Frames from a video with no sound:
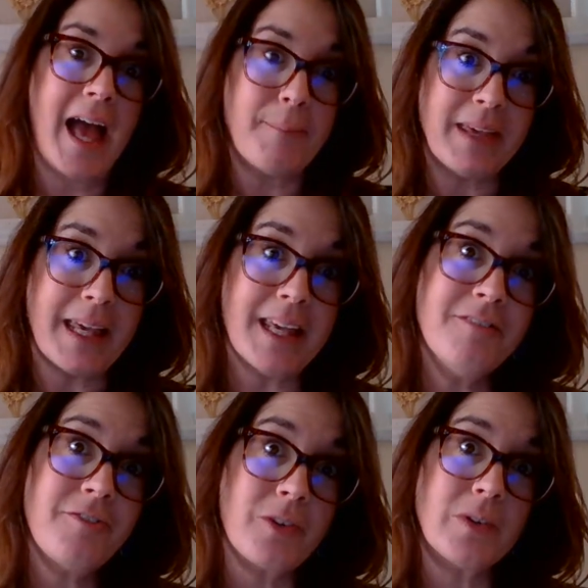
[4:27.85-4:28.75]
be
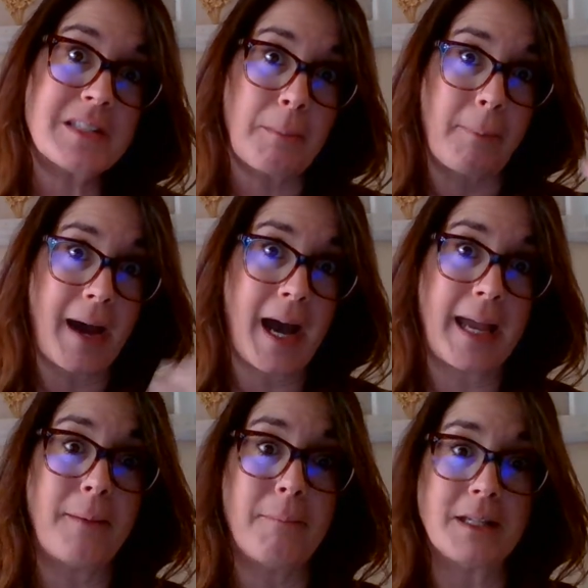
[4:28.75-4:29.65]
influenced
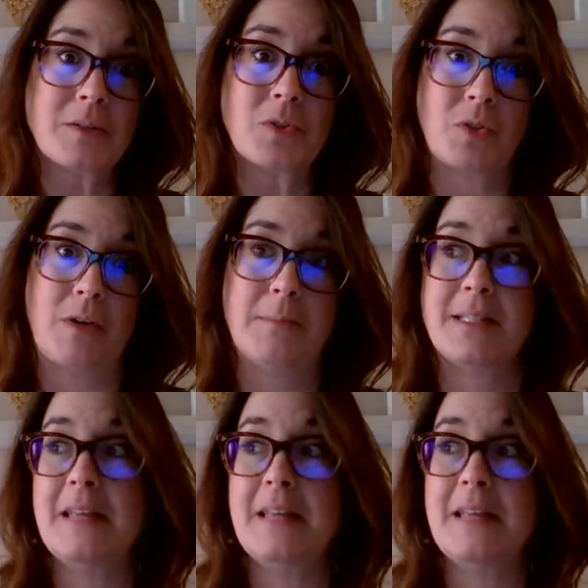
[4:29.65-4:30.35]
by mental scripts,